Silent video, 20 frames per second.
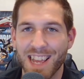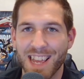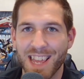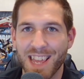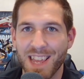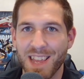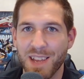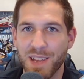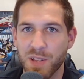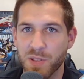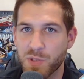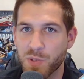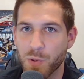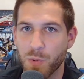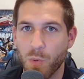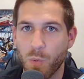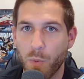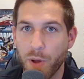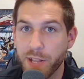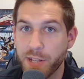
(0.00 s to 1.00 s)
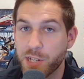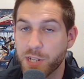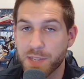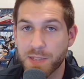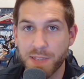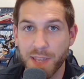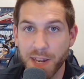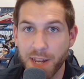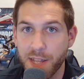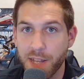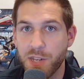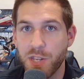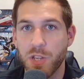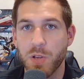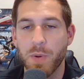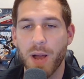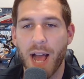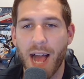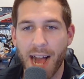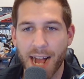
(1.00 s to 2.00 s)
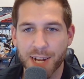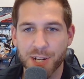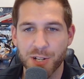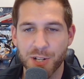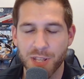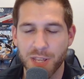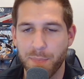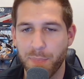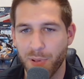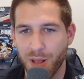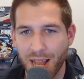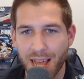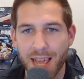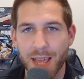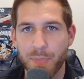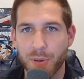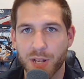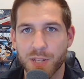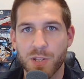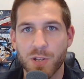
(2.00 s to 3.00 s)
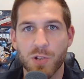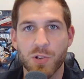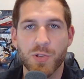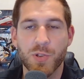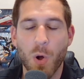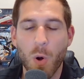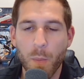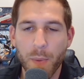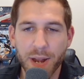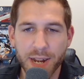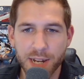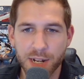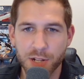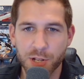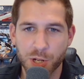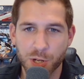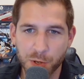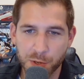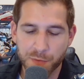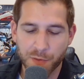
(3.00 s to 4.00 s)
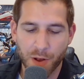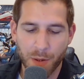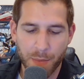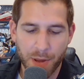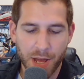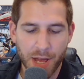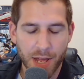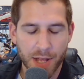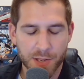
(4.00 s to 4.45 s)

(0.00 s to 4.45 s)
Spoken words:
is which city do you actually play, because there's so many to choose from,